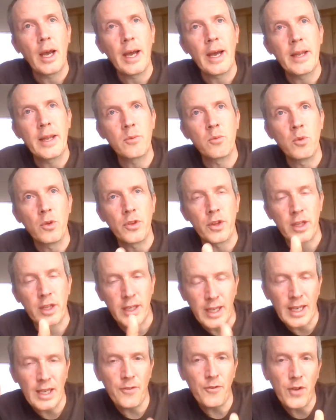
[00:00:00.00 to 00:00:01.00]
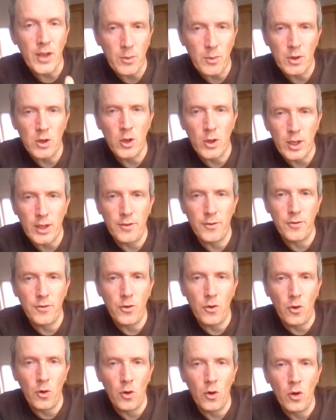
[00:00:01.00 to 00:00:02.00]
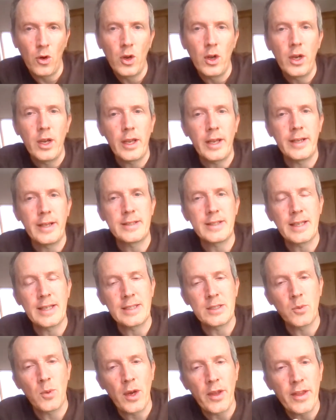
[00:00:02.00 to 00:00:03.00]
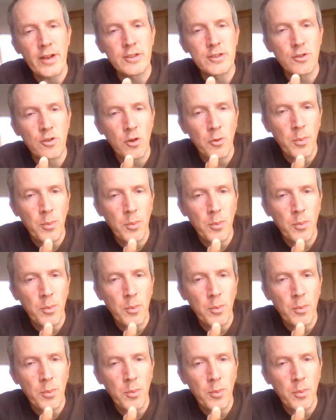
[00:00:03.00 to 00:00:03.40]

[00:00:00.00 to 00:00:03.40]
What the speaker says: And the key thing we're looking for is where there's